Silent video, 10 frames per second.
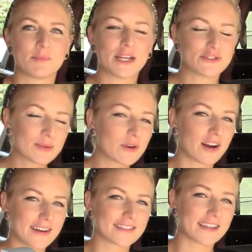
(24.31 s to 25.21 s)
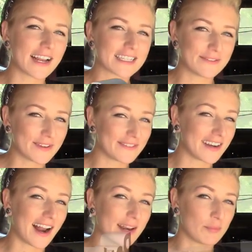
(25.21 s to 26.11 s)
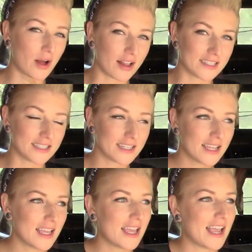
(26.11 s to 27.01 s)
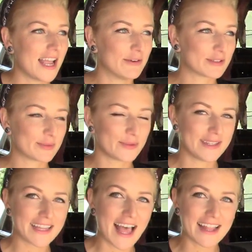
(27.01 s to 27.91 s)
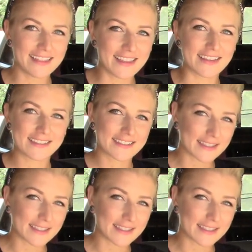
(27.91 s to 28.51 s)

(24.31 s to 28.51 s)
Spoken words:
My dream car is a 1959 Impala, and it was between that and this.